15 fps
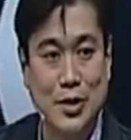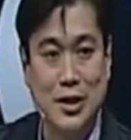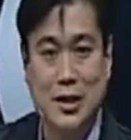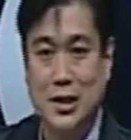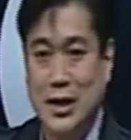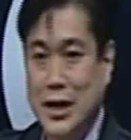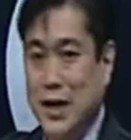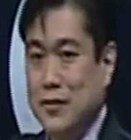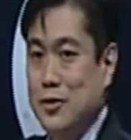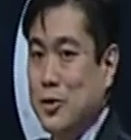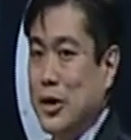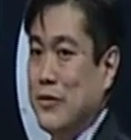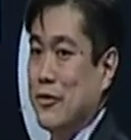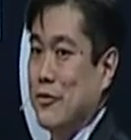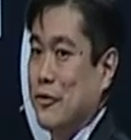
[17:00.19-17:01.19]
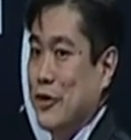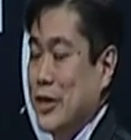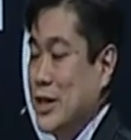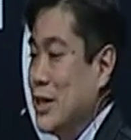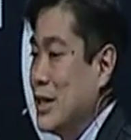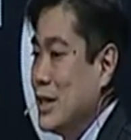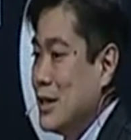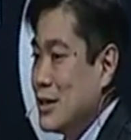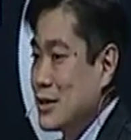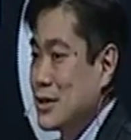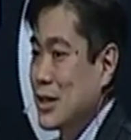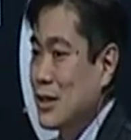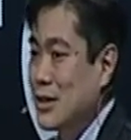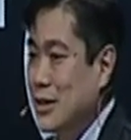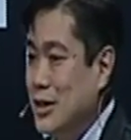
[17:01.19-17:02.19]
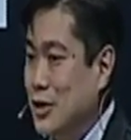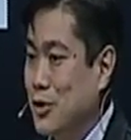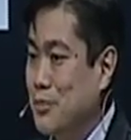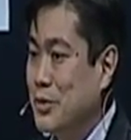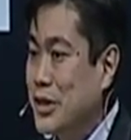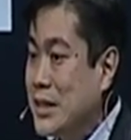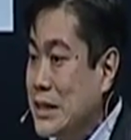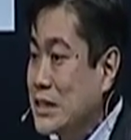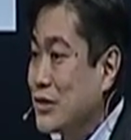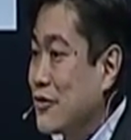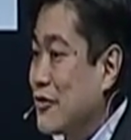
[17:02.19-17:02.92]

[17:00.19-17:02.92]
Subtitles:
it. They gave it away for free. Suddenly, there were millions of